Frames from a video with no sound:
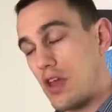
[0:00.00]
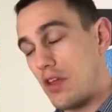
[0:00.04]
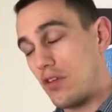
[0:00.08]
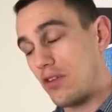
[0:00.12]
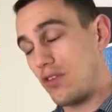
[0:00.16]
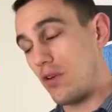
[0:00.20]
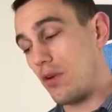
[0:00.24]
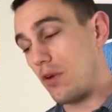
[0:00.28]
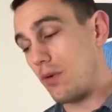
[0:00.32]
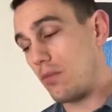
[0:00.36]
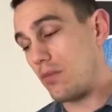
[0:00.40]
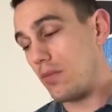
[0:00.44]

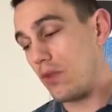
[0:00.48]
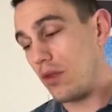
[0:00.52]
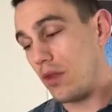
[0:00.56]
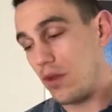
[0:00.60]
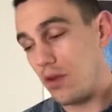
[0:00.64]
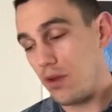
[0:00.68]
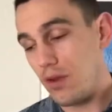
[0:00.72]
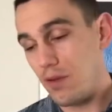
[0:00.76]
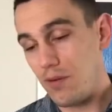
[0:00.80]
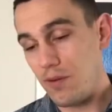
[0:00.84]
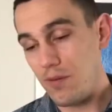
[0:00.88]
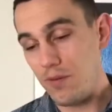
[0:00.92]
So
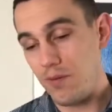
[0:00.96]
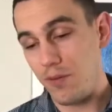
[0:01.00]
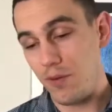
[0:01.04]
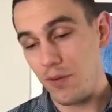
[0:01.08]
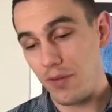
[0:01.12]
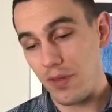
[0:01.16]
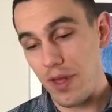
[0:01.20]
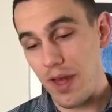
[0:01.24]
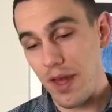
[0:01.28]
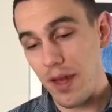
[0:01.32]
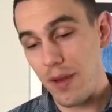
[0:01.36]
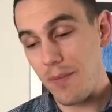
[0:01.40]

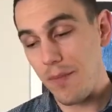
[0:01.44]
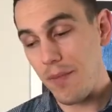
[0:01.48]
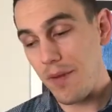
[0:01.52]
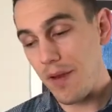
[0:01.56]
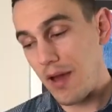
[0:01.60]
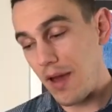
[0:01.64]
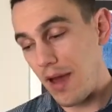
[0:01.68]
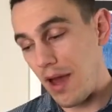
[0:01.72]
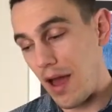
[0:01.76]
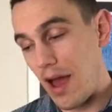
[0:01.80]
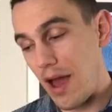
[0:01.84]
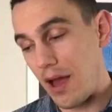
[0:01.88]
for
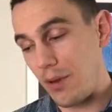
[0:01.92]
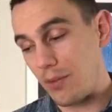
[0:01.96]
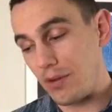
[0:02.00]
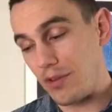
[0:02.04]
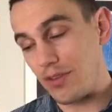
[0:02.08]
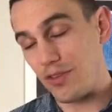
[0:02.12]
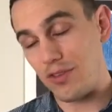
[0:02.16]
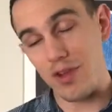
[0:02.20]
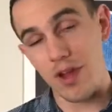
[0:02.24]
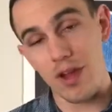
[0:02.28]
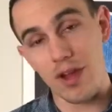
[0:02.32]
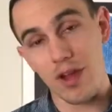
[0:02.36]
them, I
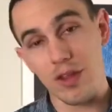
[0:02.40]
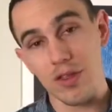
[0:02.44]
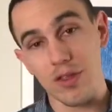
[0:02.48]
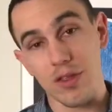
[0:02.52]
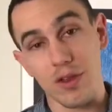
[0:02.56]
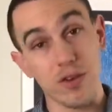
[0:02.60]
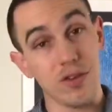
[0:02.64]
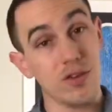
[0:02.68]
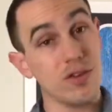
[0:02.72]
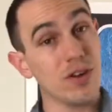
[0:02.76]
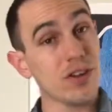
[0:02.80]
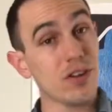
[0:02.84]
would say
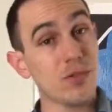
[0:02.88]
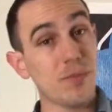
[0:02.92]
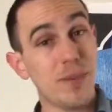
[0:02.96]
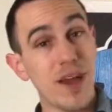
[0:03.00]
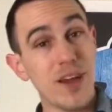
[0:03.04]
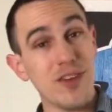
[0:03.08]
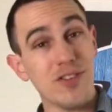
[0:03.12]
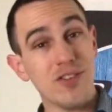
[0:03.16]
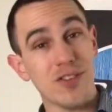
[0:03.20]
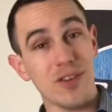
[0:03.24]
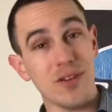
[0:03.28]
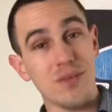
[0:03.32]
there's an
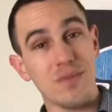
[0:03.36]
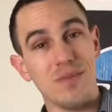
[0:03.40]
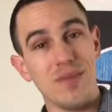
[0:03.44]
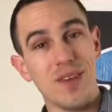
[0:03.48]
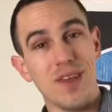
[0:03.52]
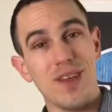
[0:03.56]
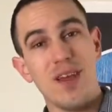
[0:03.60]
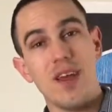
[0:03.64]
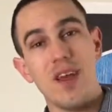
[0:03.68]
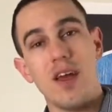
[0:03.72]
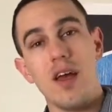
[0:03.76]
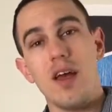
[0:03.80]
expansion.
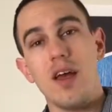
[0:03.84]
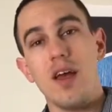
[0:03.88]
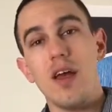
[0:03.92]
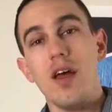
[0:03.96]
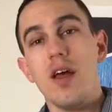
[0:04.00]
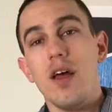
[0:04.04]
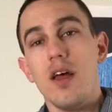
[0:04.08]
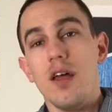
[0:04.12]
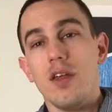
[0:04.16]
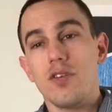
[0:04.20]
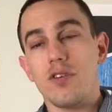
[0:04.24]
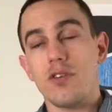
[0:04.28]

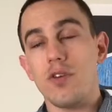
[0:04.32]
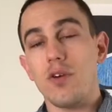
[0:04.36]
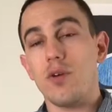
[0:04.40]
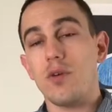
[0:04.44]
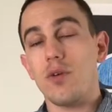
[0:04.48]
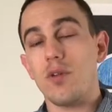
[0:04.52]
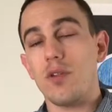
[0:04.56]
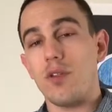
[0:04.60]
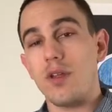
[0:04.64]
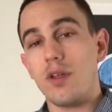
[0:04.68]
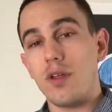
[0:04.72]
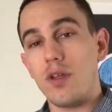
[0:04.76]

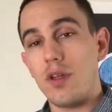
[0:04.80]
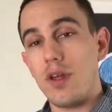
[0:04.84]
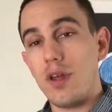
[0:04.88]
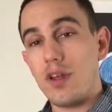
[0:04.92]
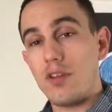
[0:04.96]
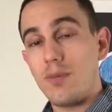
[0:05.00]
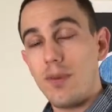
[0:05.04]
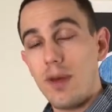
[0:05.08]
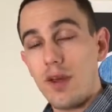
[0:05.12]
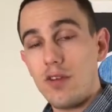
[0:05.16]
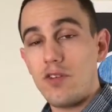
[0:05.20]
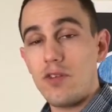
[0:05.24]
So the
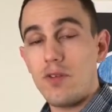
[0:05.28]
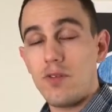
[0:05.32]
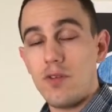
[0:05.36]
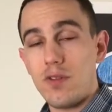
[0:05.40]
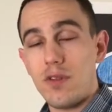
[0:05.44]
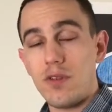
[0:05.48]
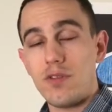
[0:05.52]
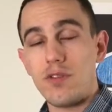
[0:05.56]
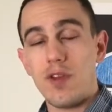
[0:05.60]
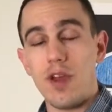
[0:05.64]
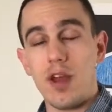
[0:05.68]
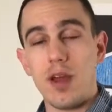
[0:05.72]
expansion for
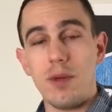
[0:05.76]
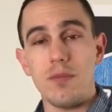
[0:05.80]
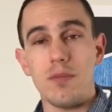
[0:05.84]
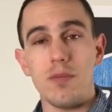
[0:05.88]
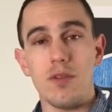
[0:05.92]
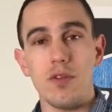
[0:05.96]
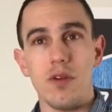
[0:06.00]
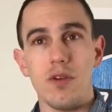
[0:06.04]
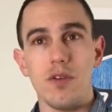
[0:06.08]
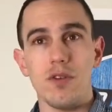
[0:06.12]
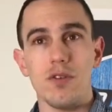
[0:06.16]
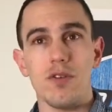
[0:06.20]
this game,
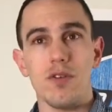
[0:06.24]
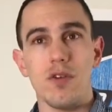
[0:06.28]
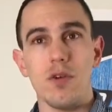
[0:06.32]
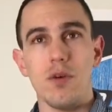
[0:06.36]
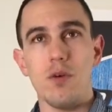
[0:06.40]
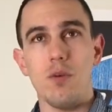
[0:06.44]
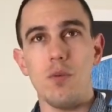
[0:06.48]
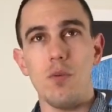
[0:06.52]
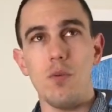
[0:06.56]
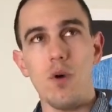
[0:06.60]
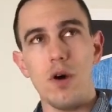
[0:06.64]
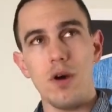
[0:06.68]
there's
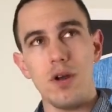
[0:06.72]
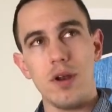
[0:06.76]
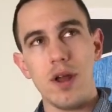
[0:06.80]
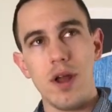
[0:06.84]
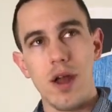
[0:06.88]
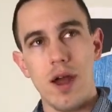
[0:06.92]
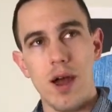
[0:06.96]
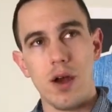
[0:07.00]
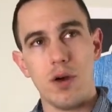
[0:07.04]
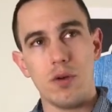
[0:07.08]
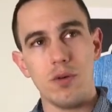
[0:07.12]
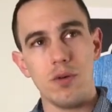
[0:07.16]
one
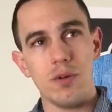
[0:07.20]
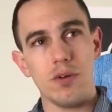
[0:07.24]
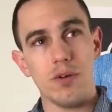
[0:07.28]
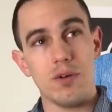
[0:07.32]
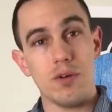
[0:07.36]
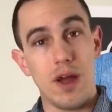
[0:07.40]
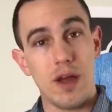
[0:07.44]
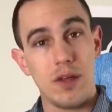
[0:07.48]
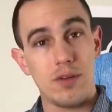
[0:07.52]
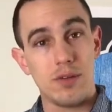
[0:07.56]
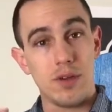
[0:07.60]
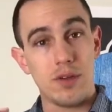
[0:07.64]
out
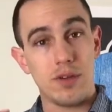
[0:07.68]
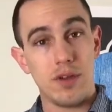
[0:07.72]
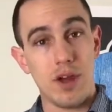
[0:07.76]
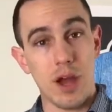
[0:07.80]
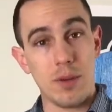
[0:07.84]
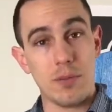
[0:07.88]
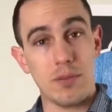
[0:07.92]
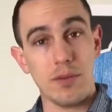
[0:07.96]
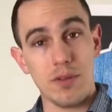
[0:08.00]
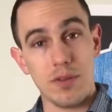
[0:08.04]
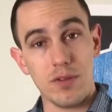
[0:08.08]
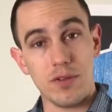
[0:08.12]
at the
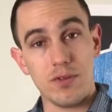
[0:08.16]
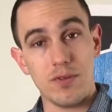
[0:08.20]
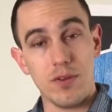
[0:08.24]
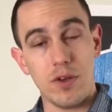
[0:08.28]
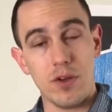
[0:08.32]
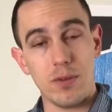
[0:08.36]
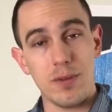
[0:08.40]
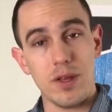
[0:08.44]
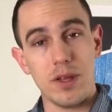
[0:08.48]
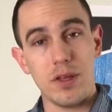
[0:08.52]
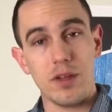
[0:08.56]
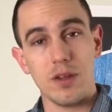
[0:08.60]
time of this
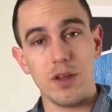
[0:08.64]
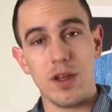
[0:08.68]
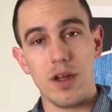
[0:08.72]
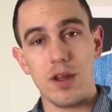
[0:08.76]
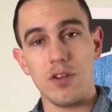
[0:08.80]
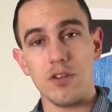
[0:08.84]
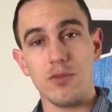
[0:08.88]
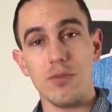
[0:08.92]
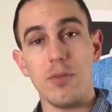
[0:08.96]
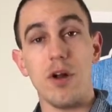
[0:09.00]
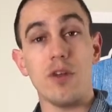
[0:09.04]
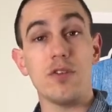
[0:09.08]
filming,
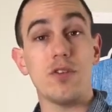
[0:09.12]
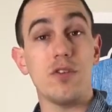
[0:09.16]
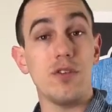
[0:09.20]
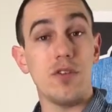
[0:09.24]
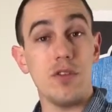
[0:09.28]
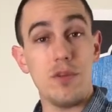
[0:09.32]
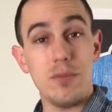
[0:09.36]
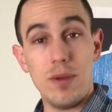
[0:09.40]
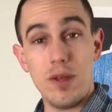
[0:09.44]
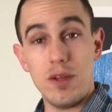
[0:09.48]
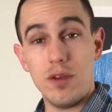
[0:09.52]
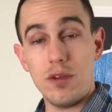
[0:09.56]
that is
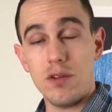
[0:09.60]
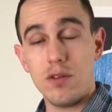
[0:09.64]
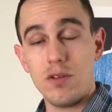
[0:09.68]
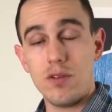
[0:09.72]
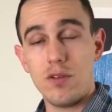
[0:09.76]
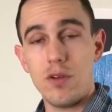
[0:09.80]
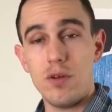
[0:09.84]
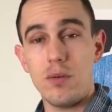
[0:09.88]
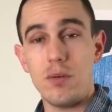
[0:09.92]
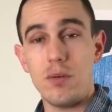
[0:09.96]
Monsters and Minions.